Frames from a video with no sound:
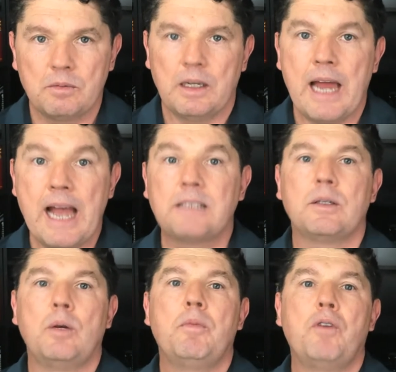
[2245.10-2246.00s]
an
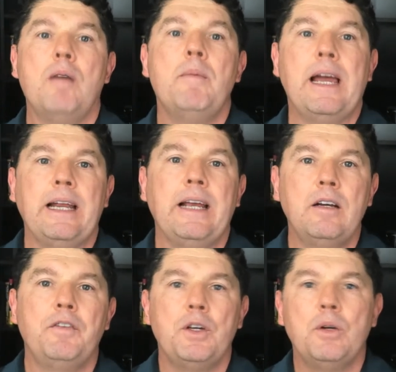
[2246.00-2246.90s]
excerpt from a
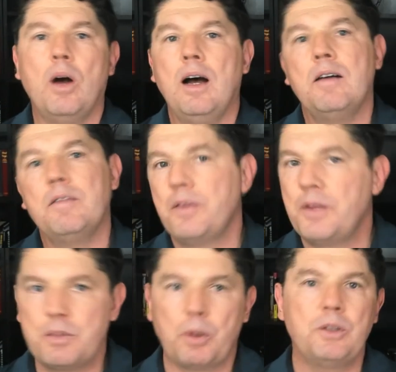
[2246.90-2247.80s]
interview of
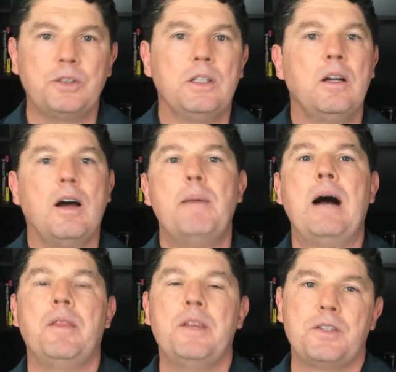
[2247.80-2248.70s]
this person
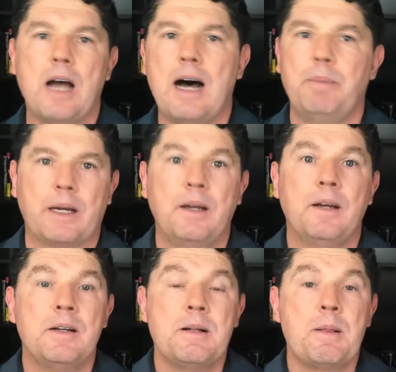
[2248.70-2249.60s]
about this topic.
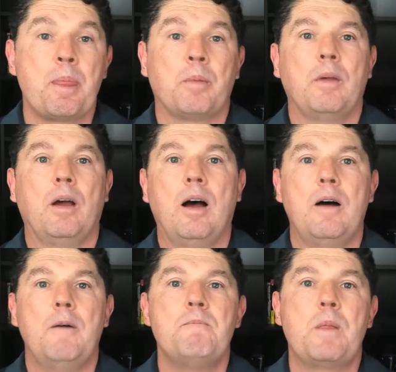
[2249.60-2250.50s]

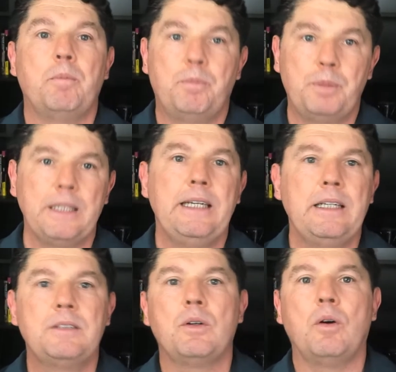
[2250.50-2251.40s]
Um,
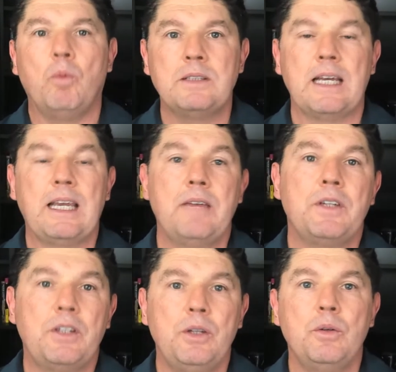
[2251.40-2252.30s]
please, once I give
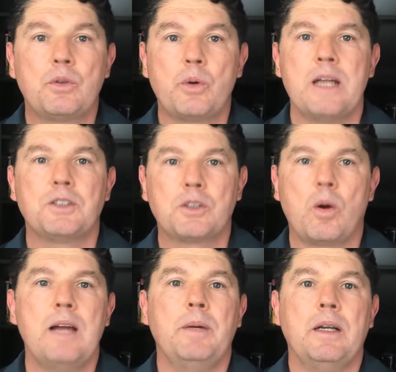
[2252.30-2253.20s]
it to you,
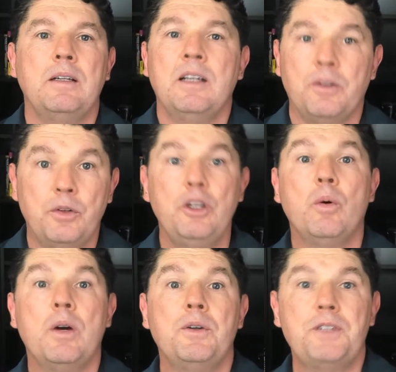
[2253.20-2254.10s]
transcribe it. Do
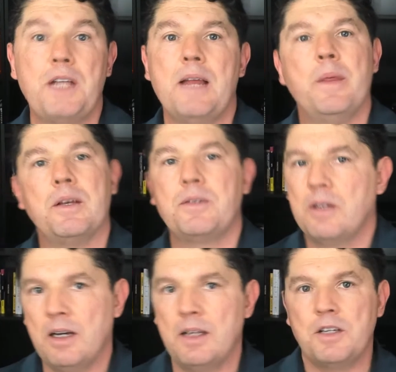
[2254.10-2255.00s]
you understand this?
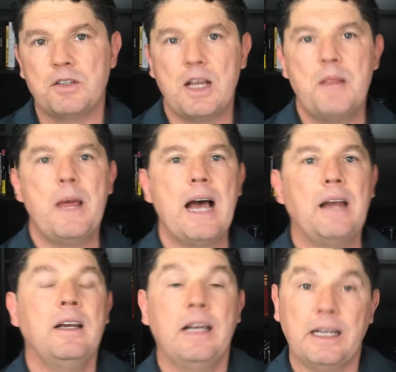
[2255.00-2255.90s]
And then you send
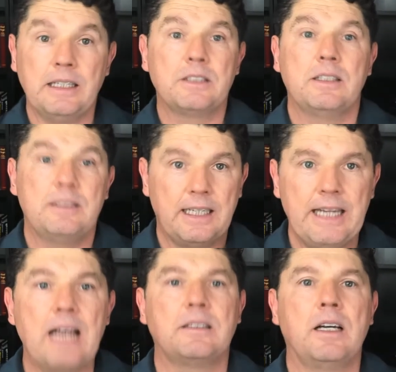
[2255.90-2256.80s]
that, and it's going to say,
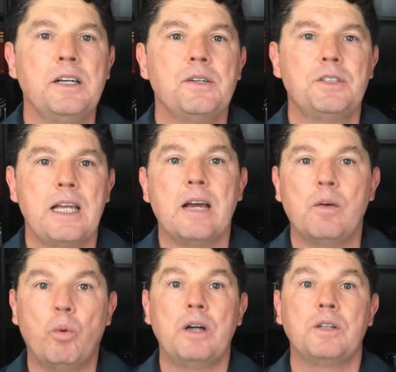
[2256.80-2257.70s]
yes, I
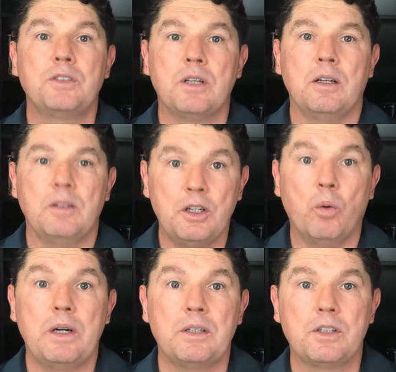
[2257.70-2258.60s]
understand. Where's the, you know,
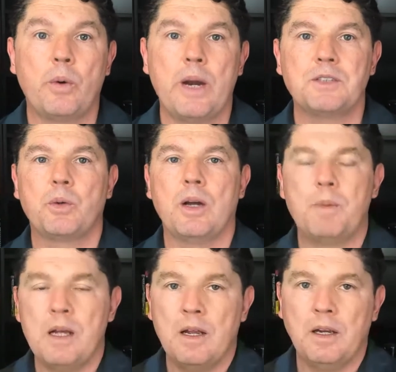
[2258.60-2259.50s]
where's the
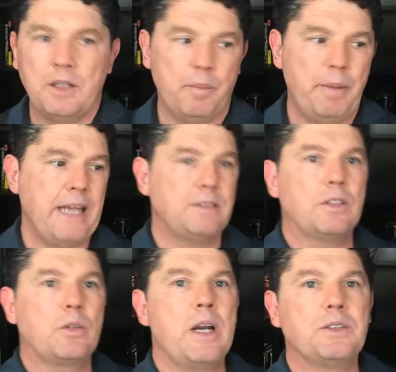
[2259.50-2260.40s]
transcript? You paste
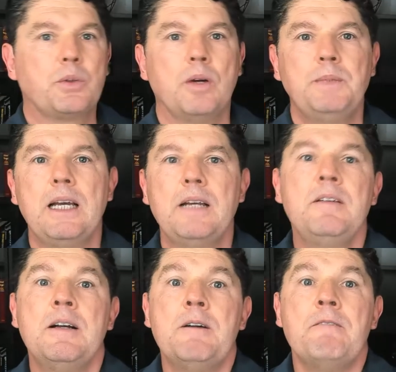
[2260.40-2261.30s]
the transcript
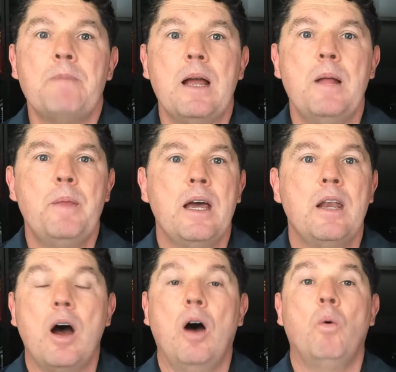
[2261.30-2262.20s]
in, and
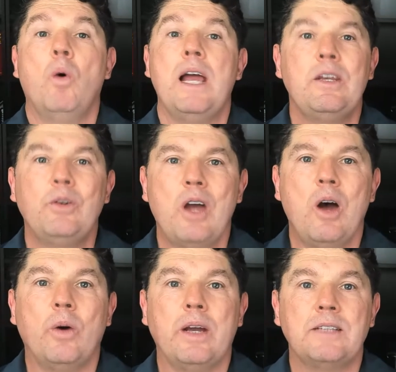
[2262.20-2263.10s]
then away you
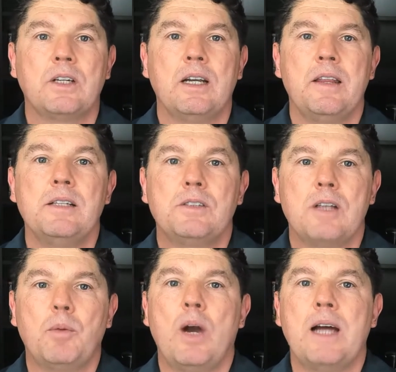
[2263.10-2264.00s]
go. It's going to then
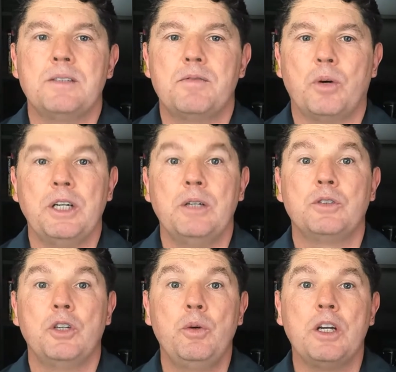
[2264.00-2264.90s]
summarize it for you
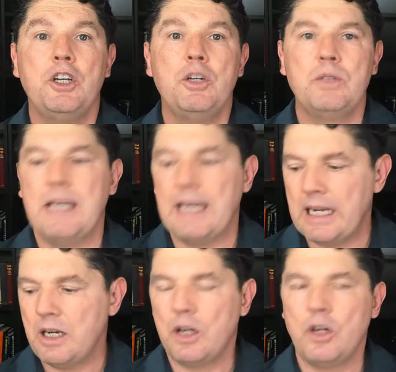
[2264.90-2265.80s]
so you can use it
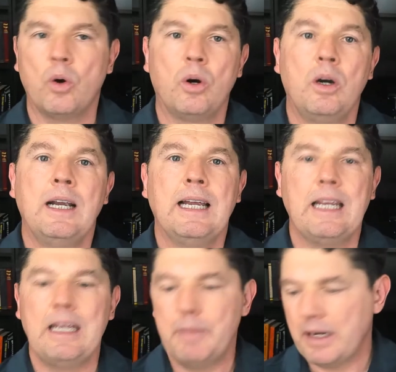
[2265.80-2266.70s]
in your
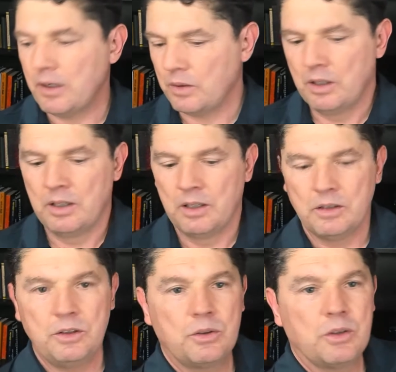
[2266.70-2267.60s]
email
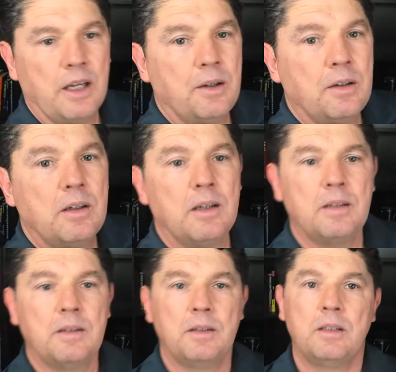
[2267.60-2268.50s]
newsletter.
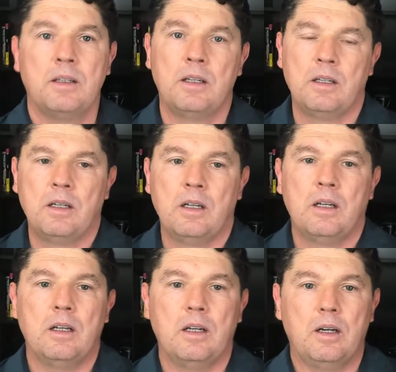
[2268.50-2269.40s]

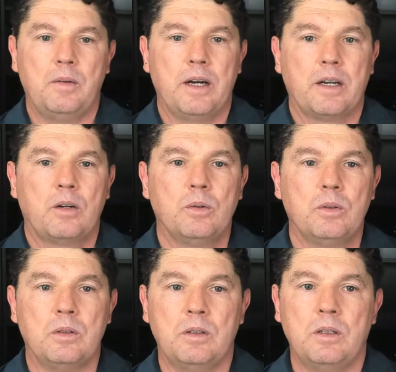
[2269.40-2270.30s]
All right,
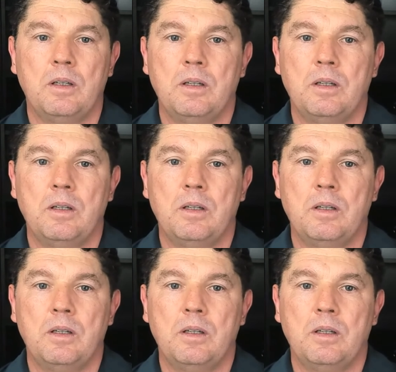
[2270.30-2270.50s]
cool.